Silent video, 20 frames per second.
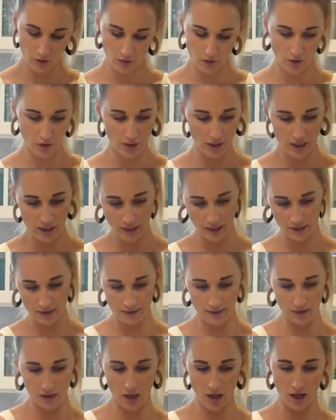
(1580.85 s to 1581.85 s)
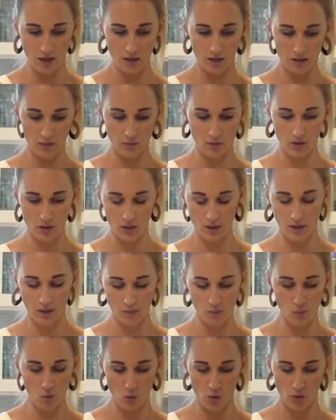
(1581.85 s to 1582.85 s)
So he likes a lot
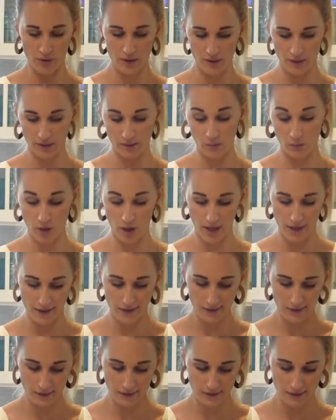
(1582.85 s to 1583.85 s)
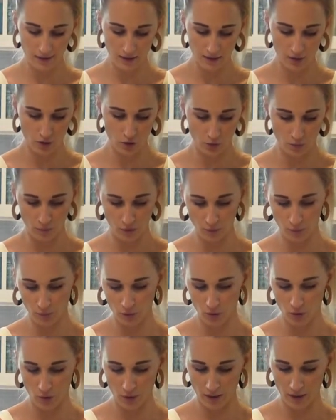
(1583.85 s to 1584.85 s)
more steamed rice, so I'm going to
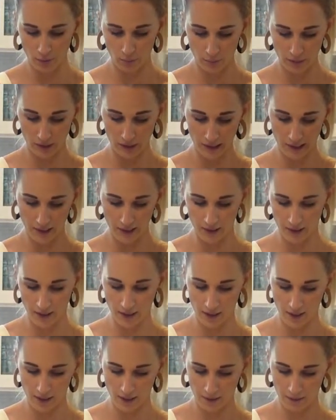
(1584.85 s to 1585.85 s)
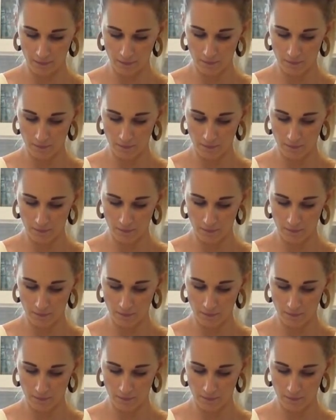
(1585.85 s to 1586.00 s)
put quite a bit like that.